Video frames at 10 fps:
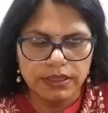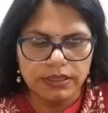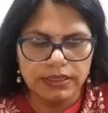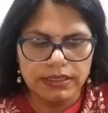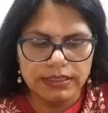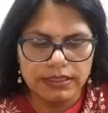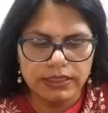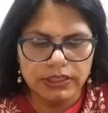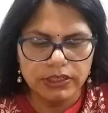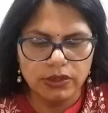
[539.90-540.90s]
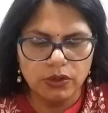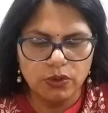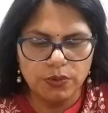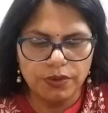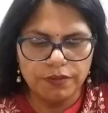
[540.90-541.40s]
This set a
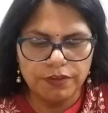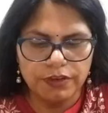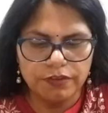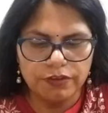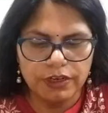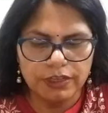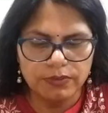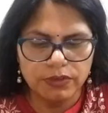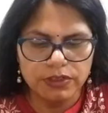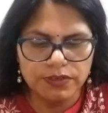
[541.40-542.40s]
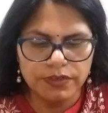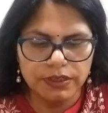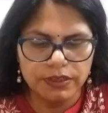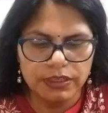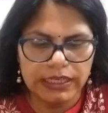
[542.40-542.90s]
gloomy, fearful
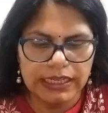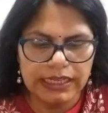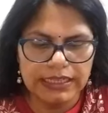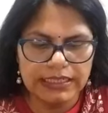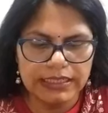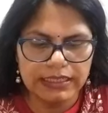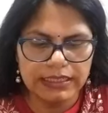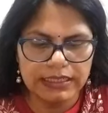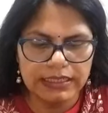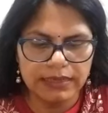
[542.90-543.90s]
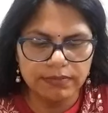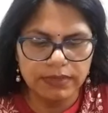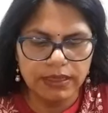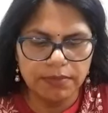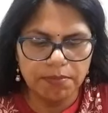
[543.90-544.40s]
atmosphere, hinting that
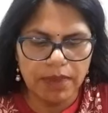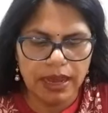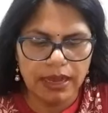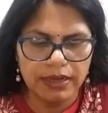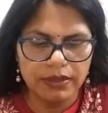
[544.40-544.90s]
something bad